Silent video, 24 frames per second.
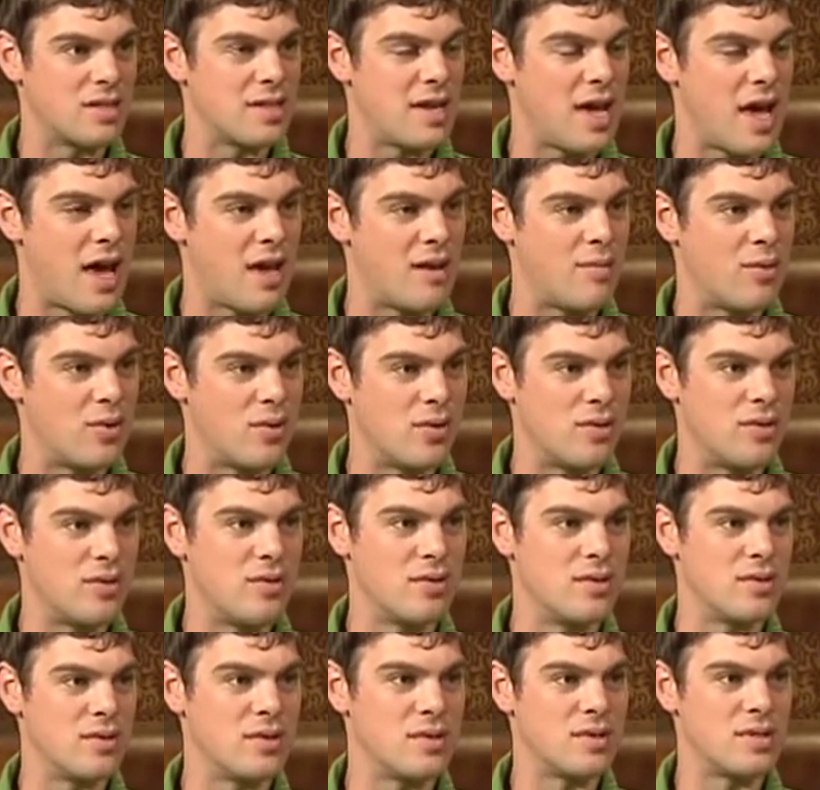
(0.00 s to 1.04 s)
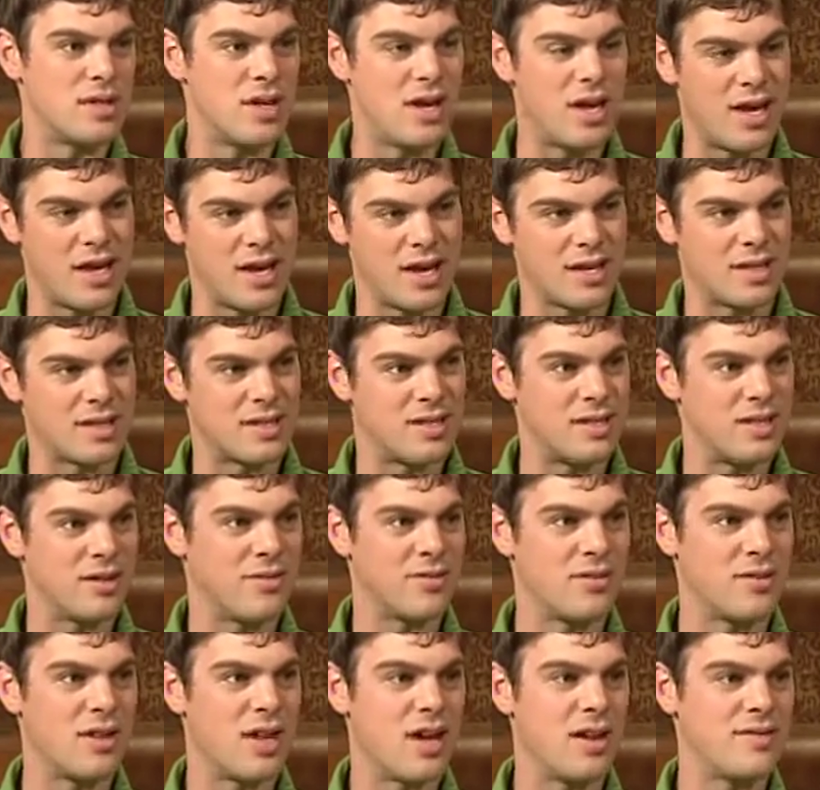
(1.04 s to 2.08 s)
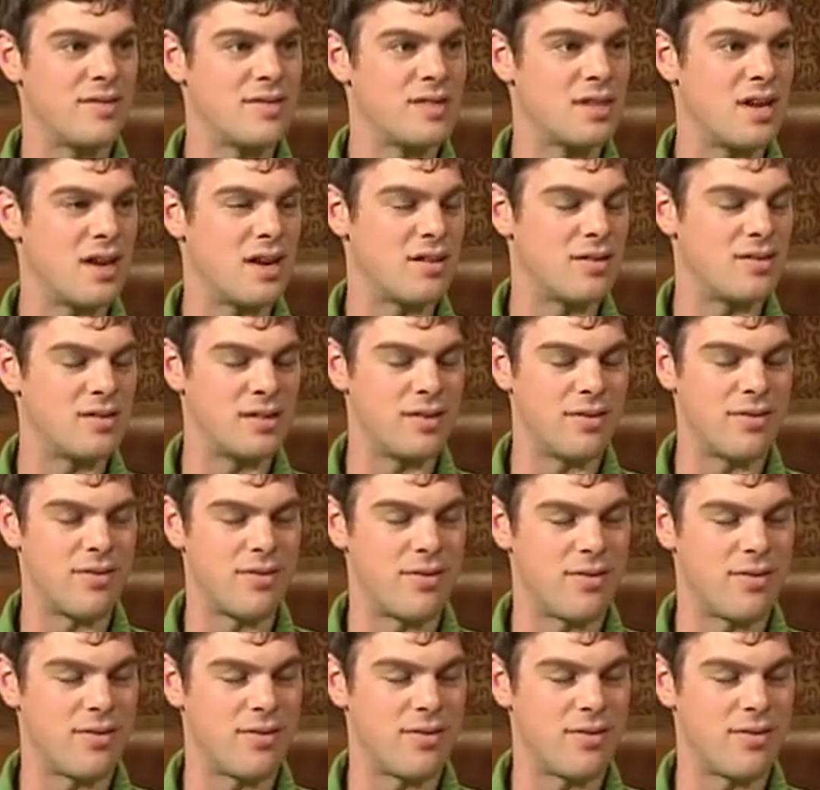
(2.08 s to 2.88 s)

tadpoles, the eggs, the different life cycles of a